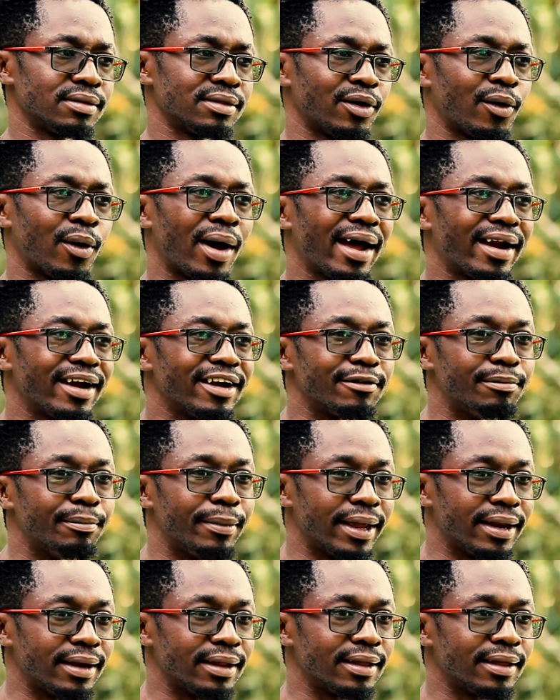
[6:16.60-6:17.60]
There weren't
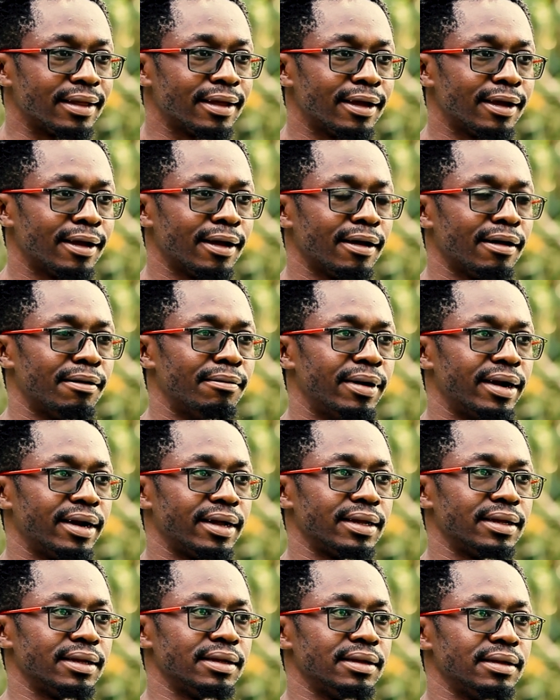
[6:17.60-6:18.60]
many,
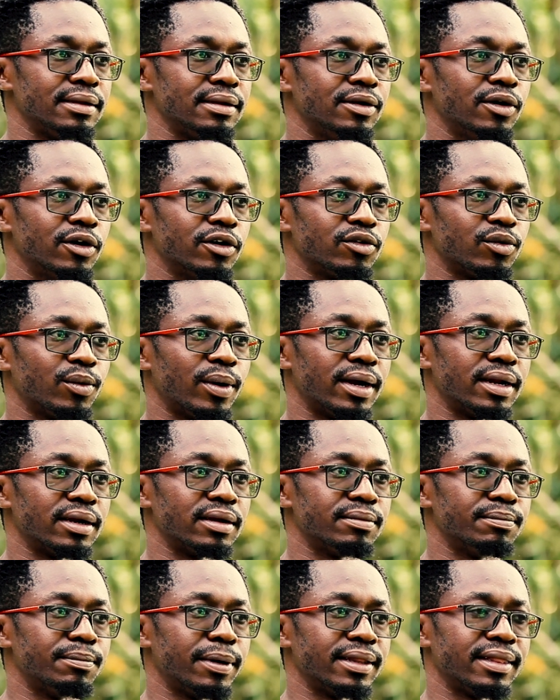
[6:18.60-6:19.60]
but I got
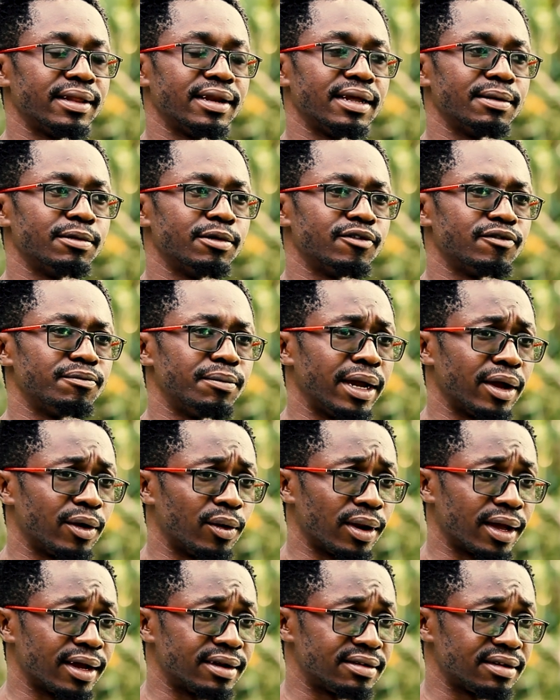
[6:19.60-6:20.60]
one by the name of
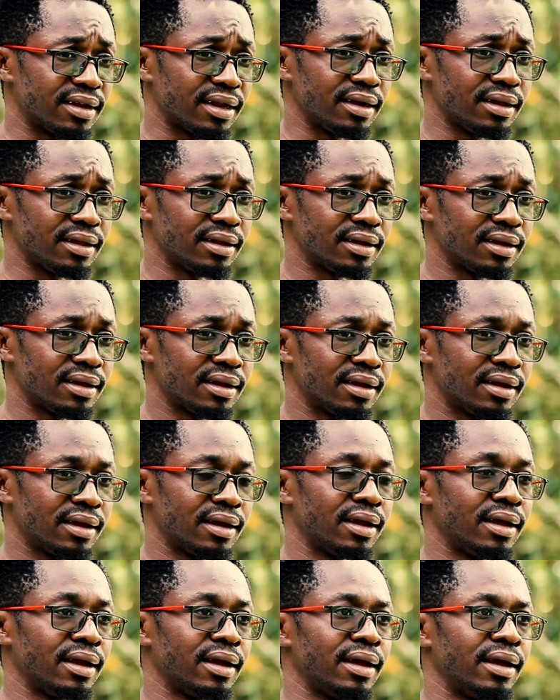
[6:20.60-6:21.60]
Michael Kateli,
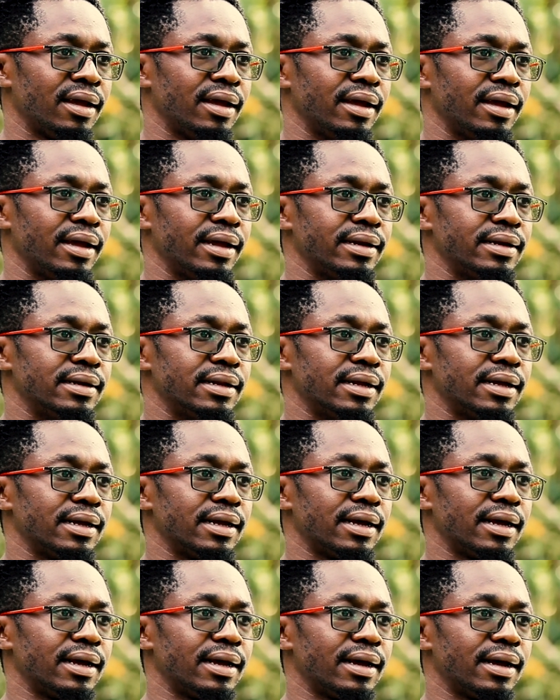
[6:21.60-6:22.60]
and
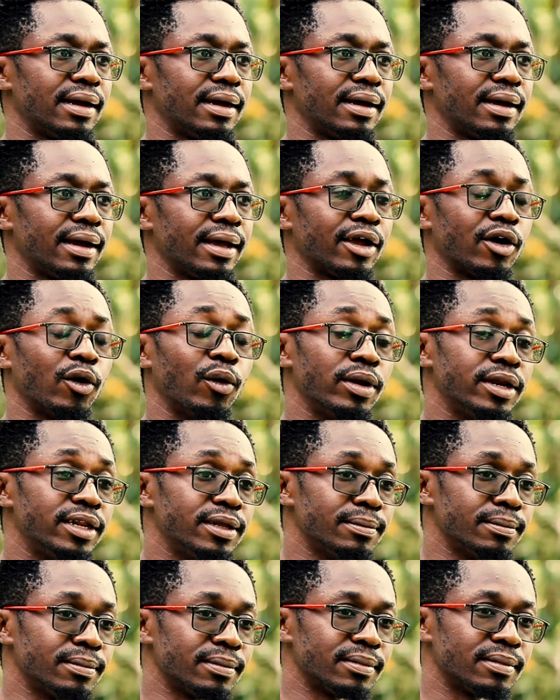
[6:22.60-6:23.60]
I called
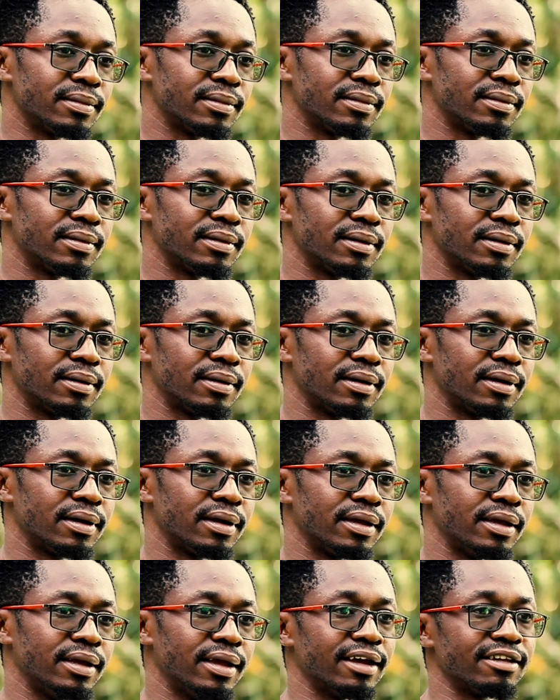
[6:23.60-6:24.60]
him.
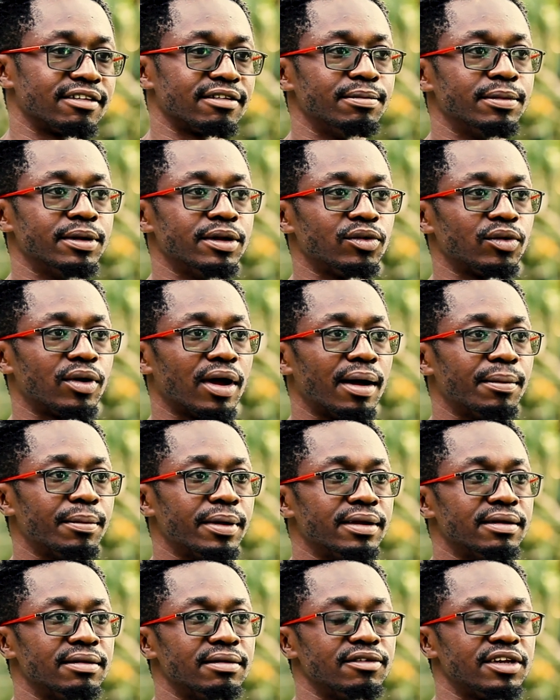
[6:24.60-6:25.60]
He asked me to
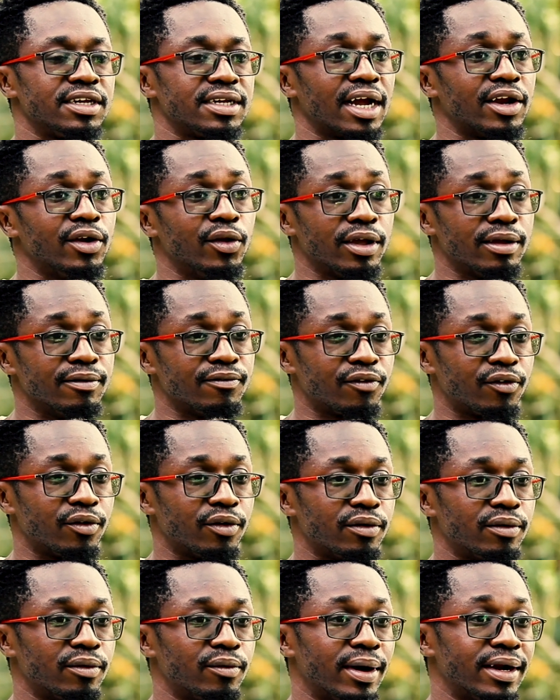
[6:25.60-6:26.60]
come and shadow him
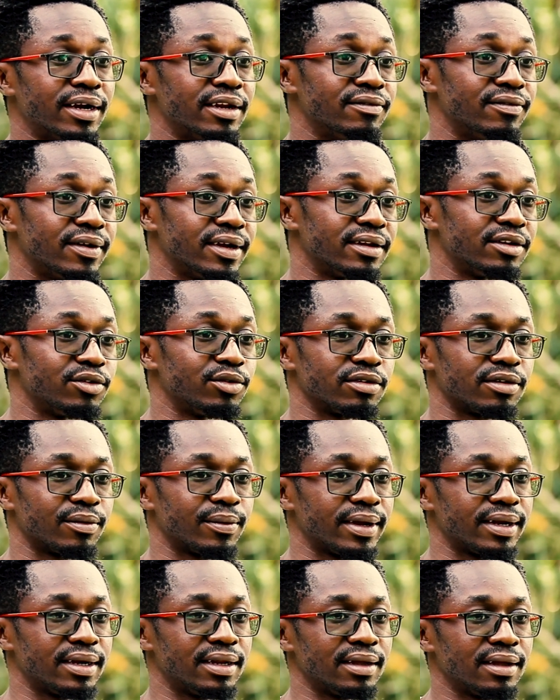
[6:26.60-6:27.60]
for one event to
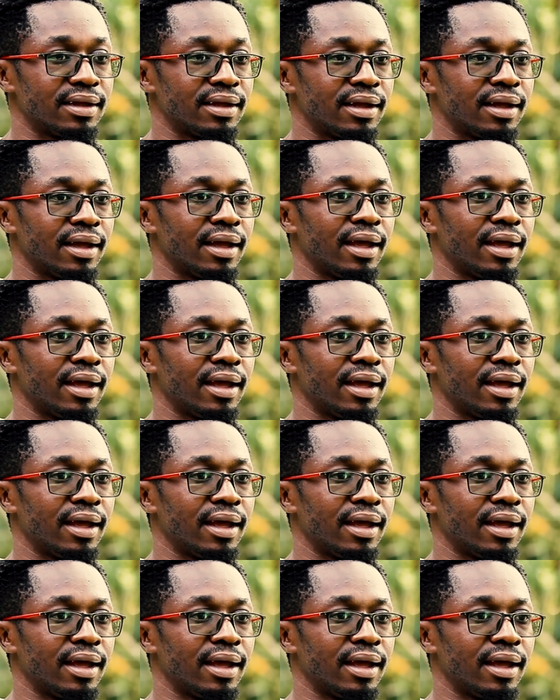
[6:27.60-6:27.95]
the wedding,